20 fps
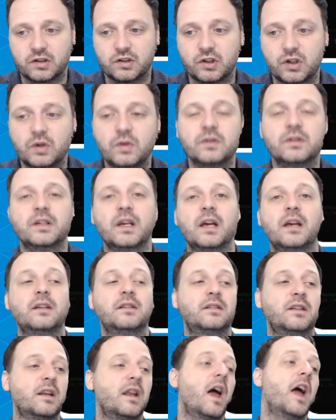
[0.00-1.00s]
Use it as
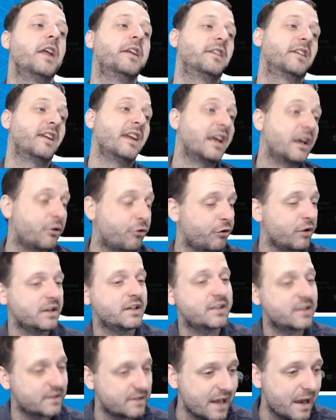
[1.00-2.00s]
an
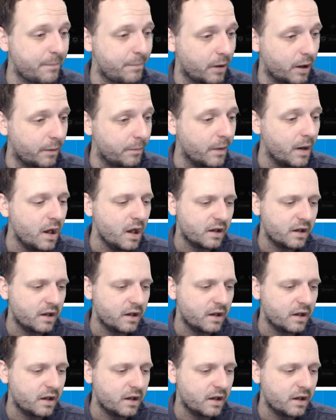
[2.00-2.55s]
increased step up.